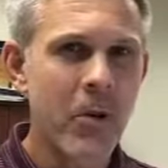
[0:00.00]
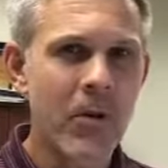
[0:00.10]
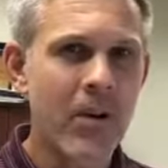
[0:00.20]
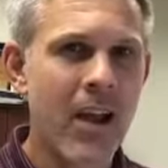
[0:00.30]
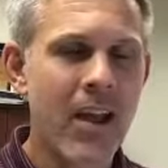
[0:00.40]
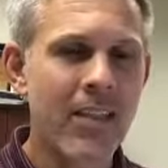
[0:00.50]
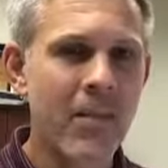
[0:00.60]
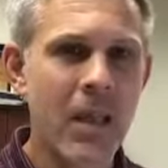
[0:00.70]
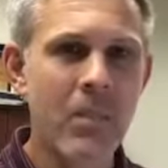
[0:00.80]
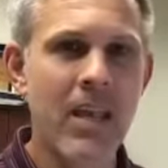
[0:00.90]
going on
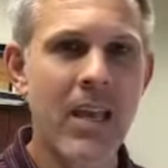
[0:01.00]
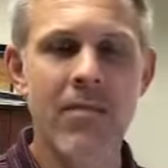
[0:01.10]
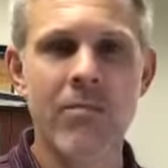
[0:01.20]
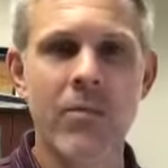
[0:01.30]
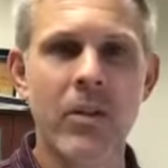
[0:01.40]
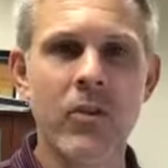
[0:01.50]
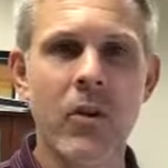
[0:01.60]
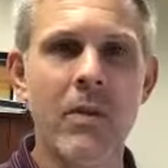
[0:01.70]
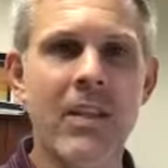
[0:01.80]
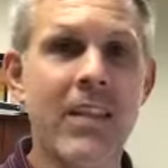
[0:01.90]
that maybe they haven't fully told me,